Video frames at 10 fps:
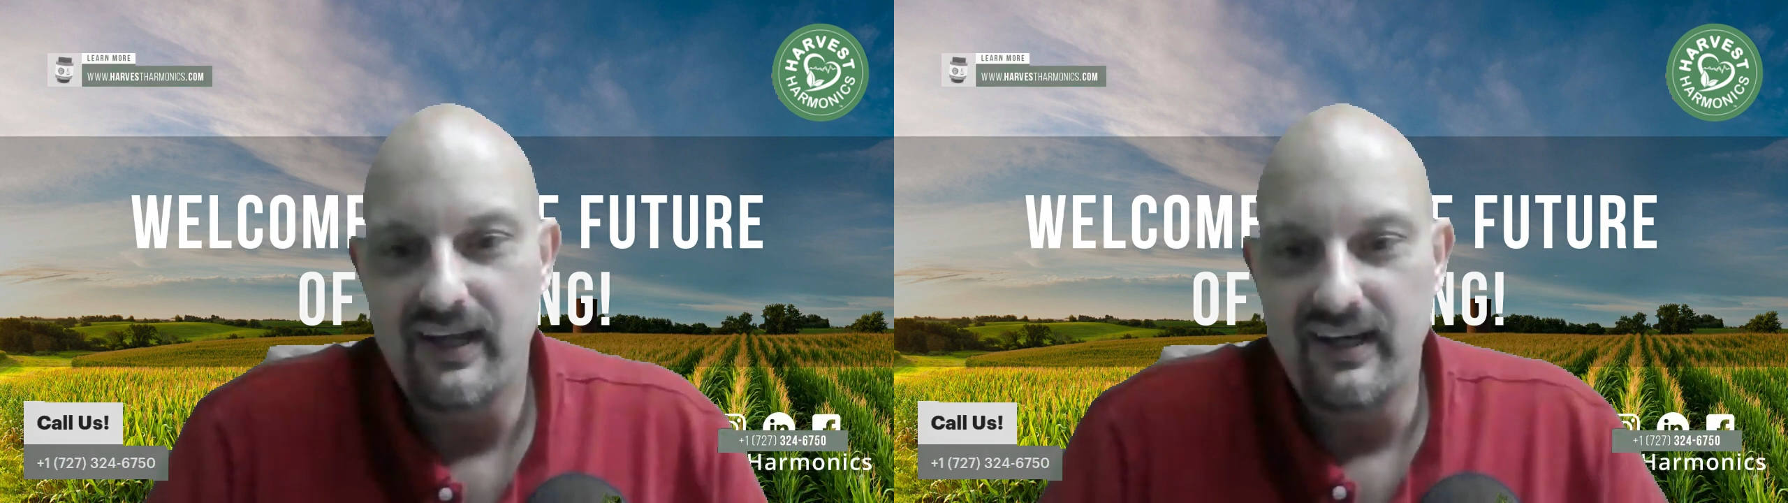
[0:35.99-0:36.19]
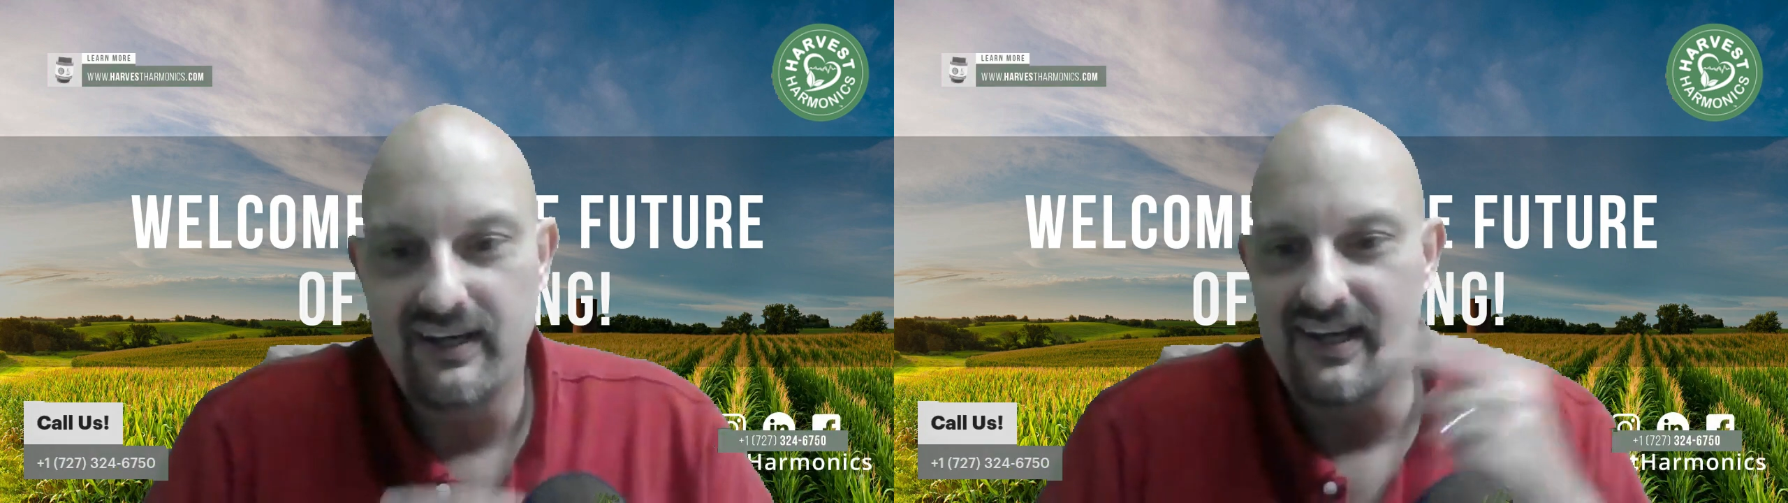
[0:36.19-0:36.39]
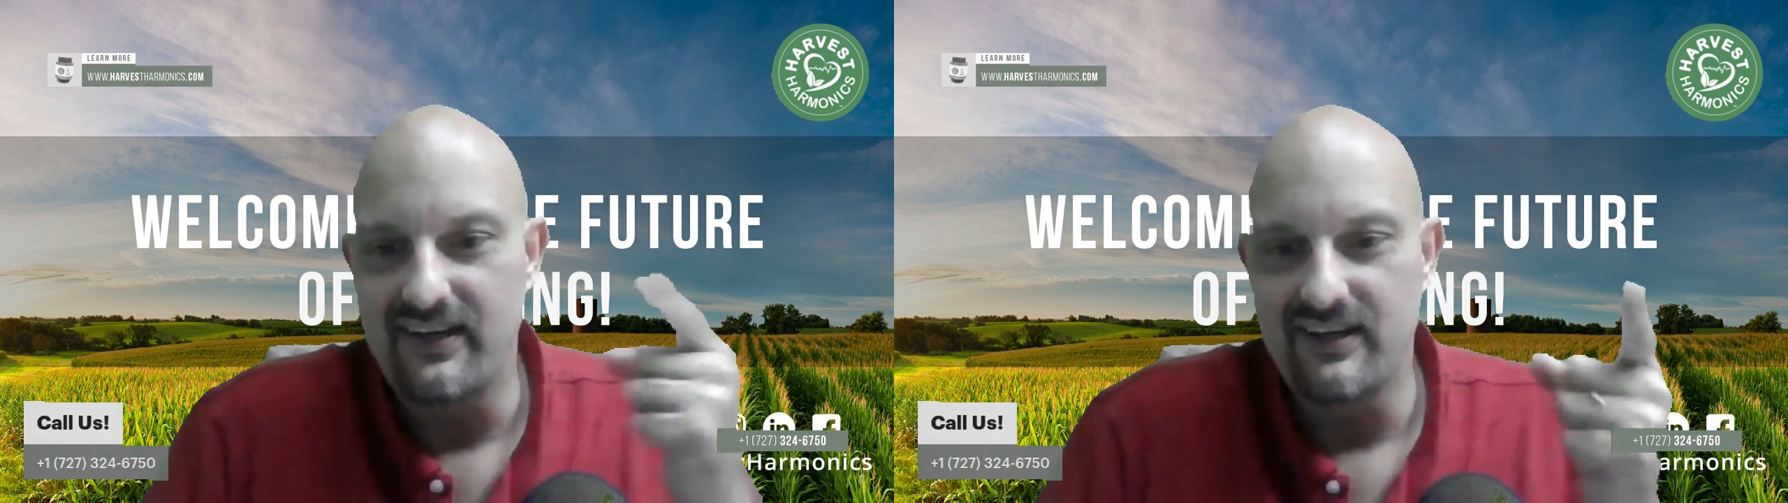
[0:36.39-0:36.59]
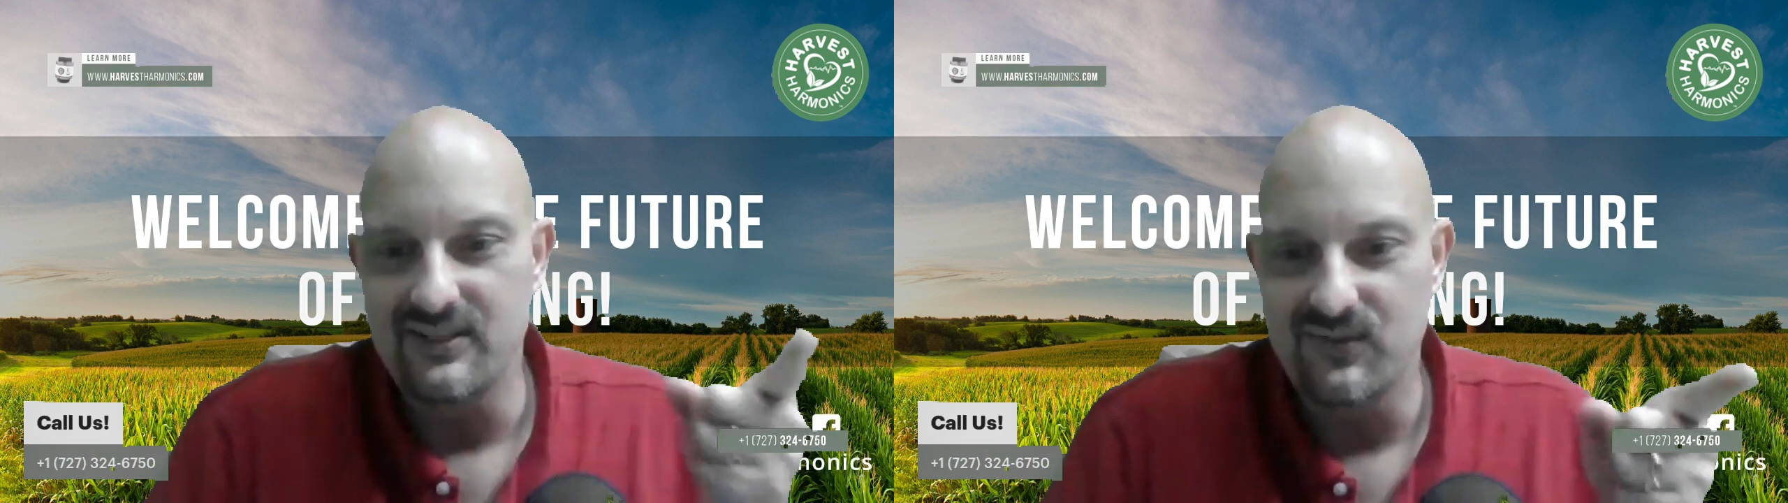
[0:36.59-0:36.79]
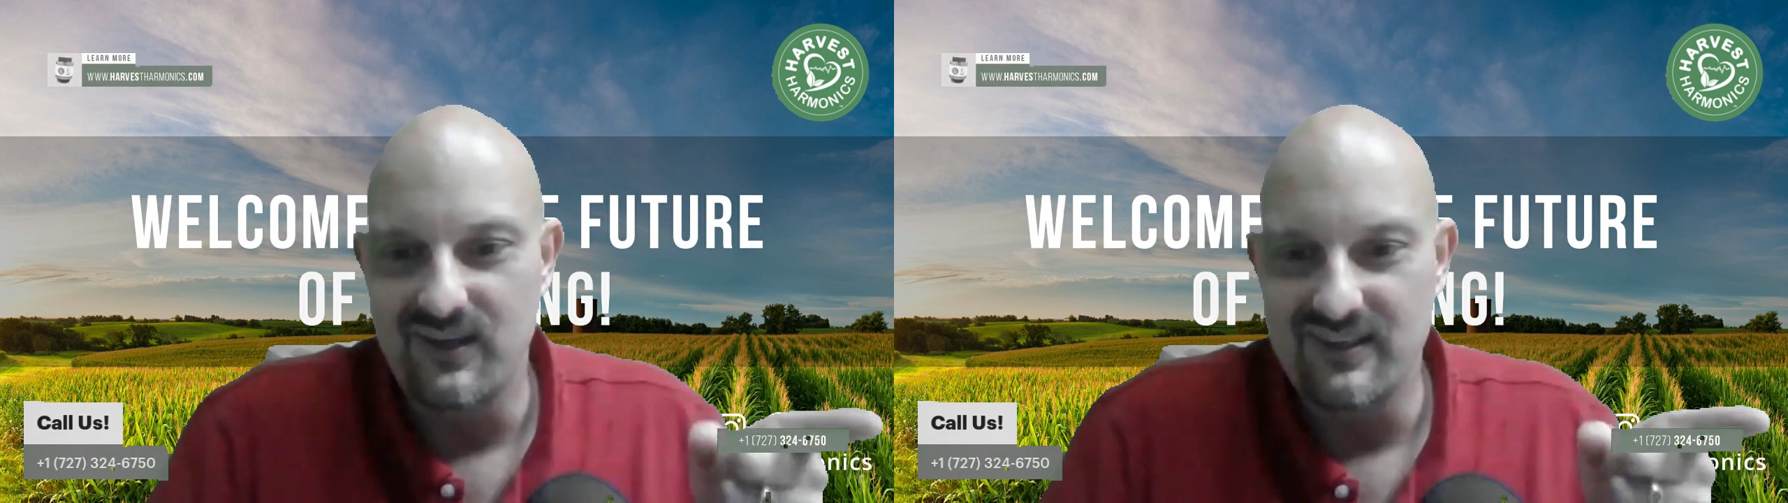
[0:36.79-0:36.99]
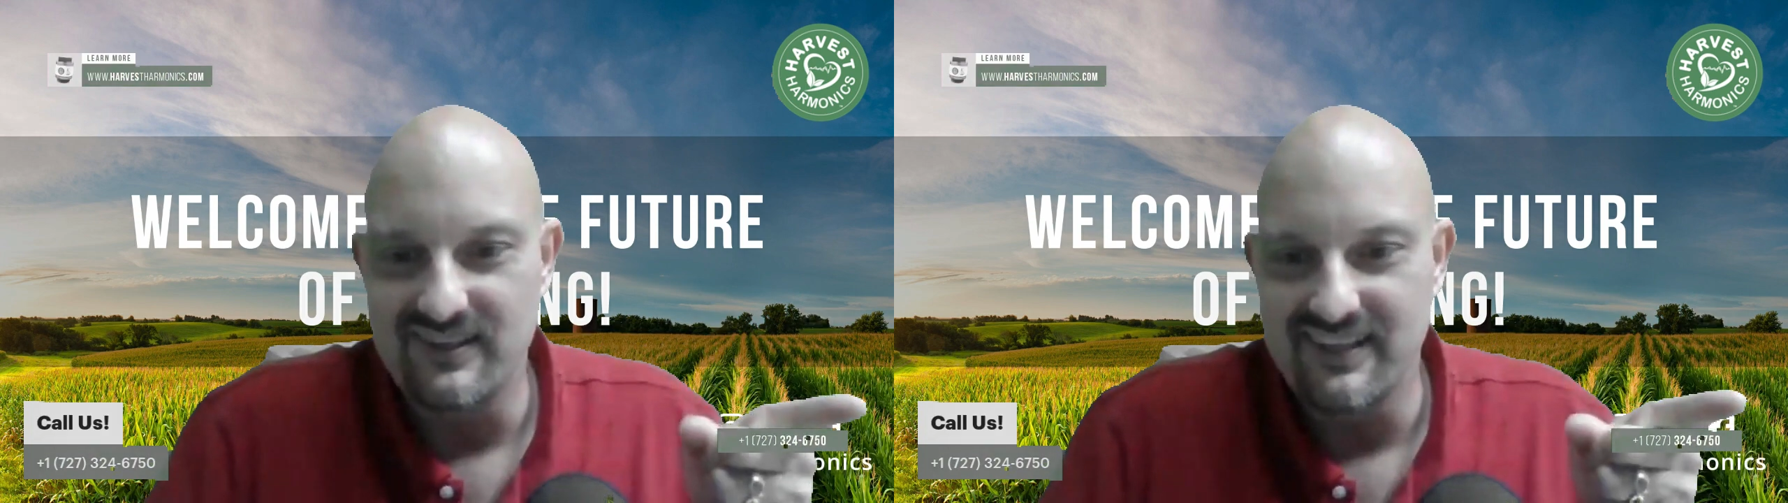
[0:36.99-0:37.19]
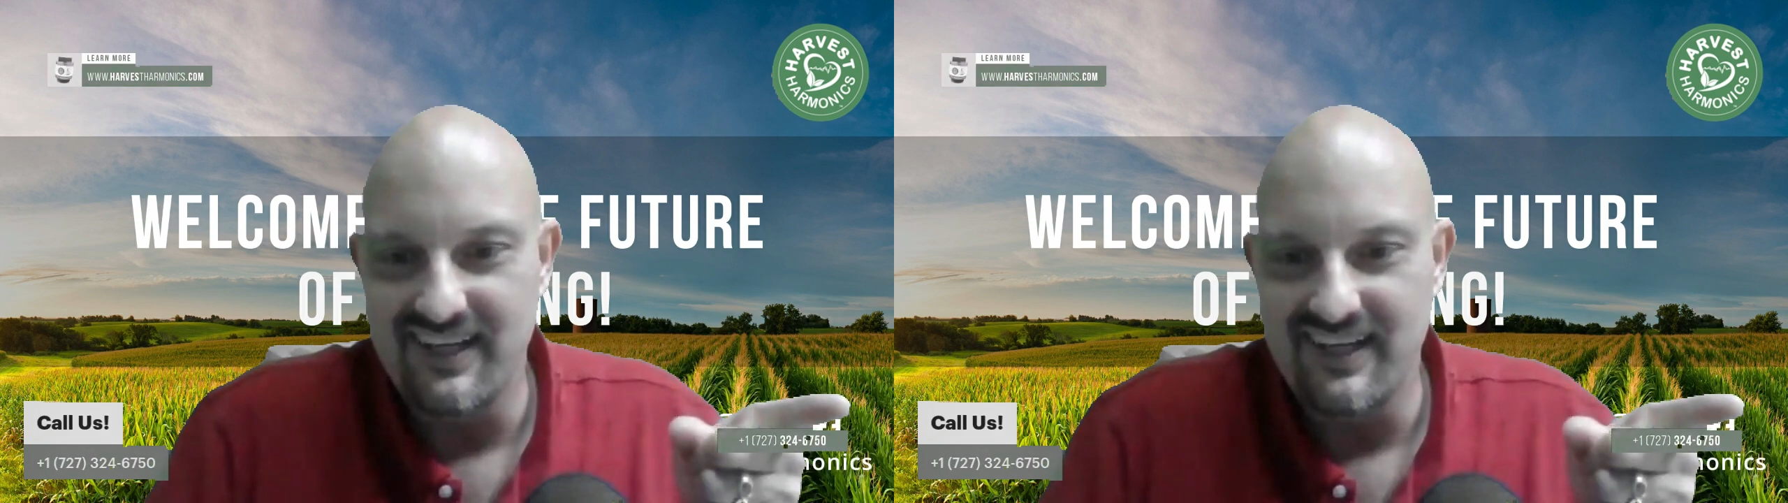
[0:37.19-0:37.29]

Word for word: and down here as well,